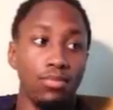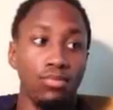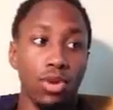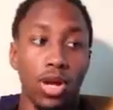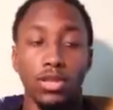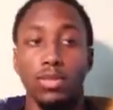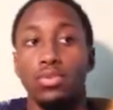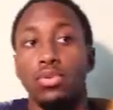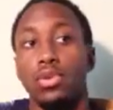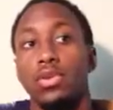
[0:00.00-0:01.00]
Proud
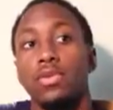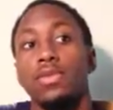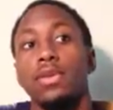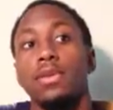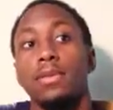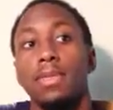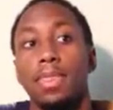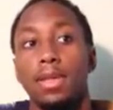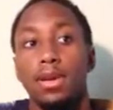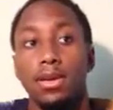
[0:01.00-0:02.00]
supporter of um
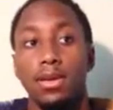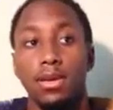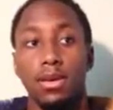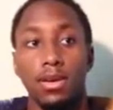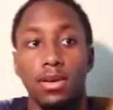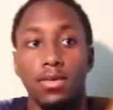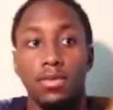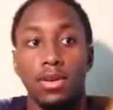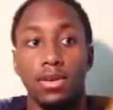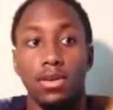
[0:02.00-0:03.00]
of
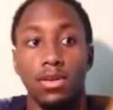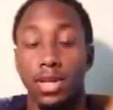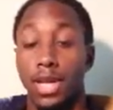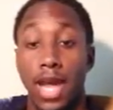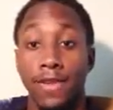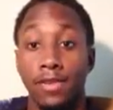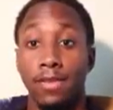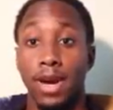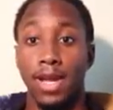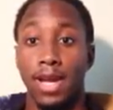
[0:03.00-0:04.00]
uh, again
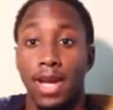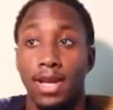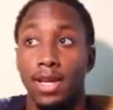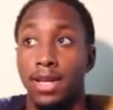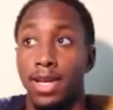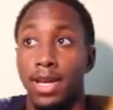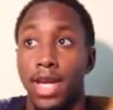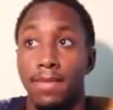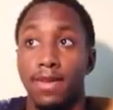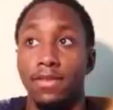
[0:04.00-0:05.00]
everybody. I can't
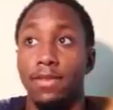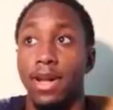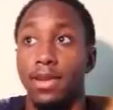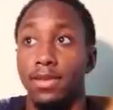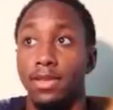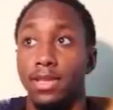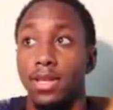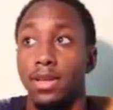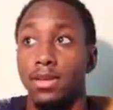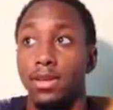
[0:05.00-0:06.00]
name everybody on the
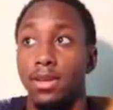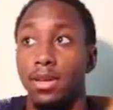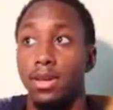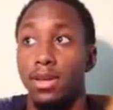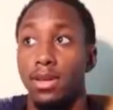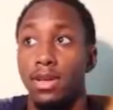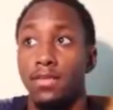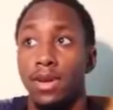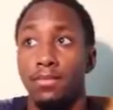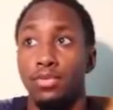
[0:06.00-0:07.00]
team, even
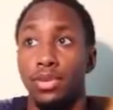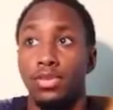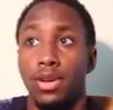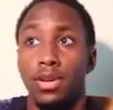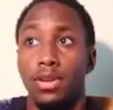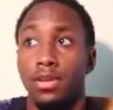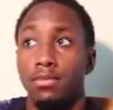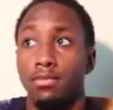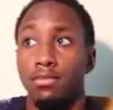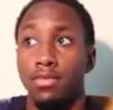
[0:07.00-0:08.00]
though I'm pretty sure I
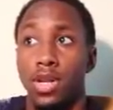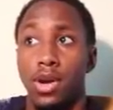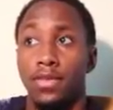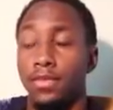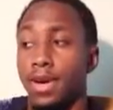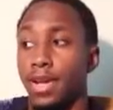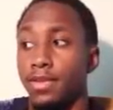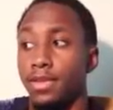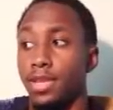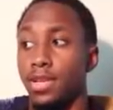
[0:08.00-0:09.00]
know everybody on
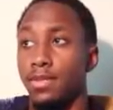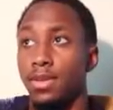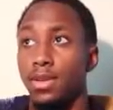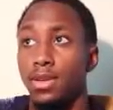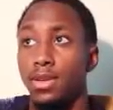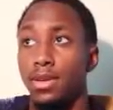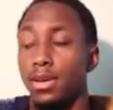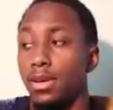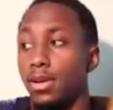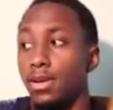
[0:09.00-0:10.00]
the team.
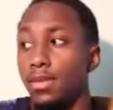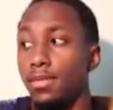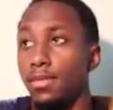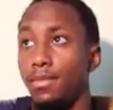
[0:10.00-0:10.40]
Um,